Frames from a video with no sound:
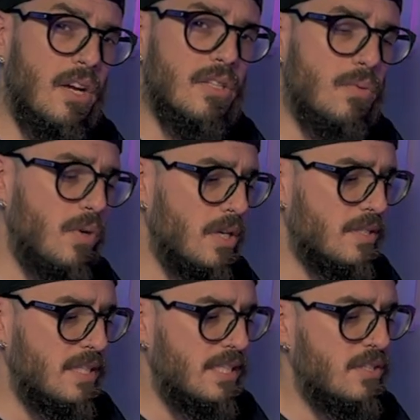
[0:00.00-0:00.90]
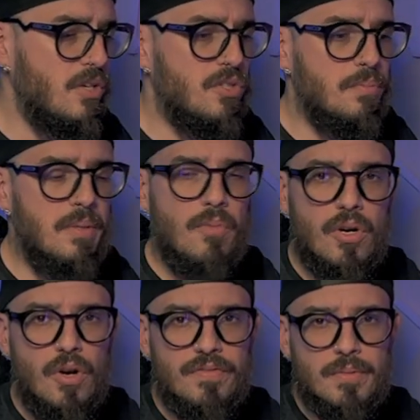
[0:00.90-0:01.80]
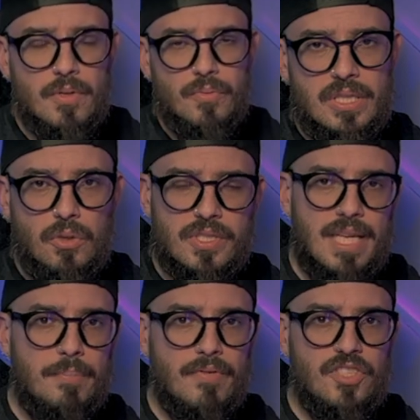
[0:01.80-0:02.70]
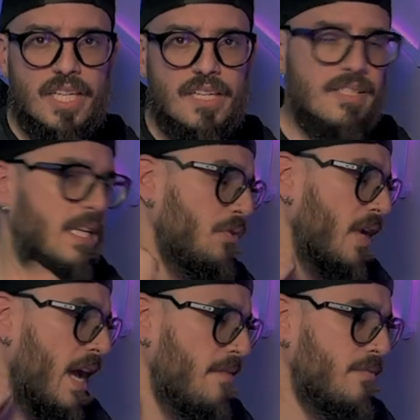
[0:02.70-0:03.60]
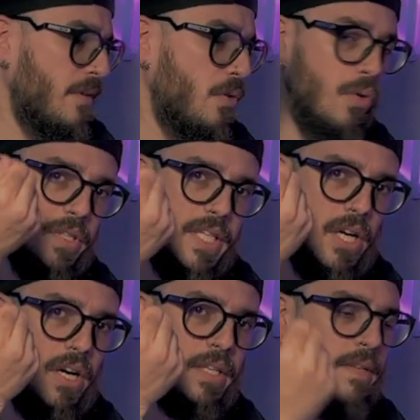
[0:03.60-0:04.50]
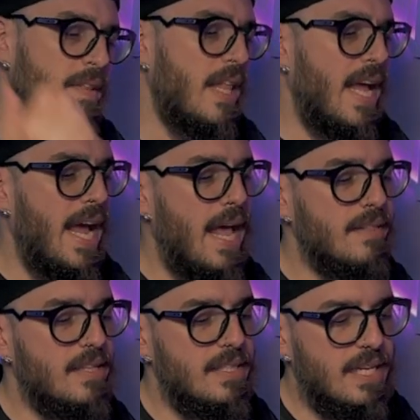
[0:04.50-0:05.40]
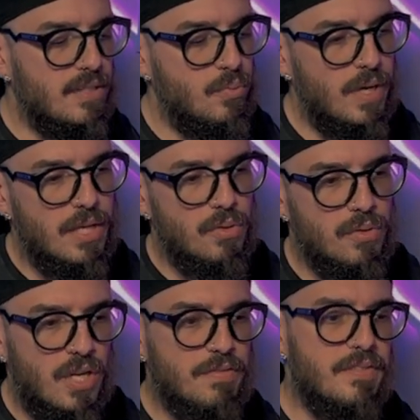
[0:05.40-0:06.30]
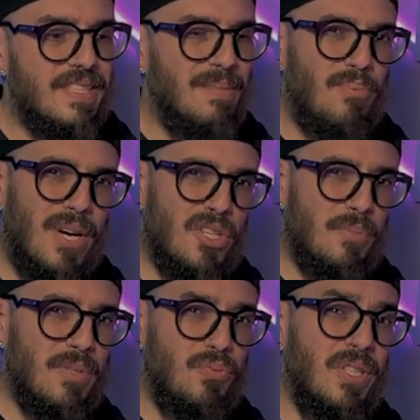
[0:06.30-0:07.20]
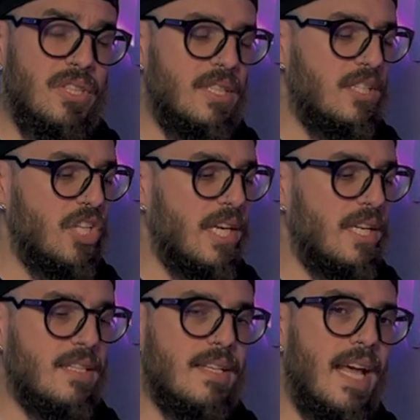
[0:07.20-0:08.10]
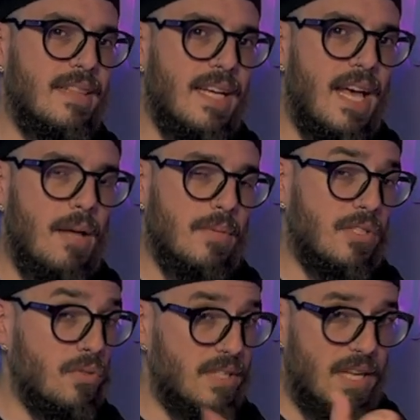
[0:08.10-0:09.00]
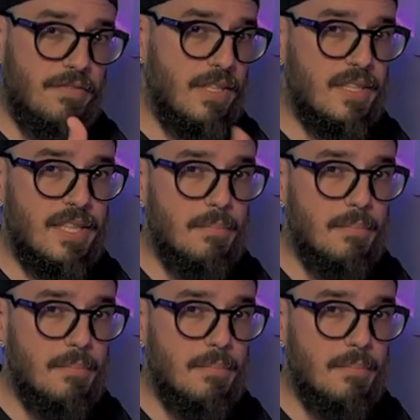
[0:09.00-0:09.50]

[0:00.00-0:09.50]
other words, this is going to be more comfortable those type of jackets that you have a hoodie on, and in that way you'll not feel the pressure between the jacket and the helmet, so definitely a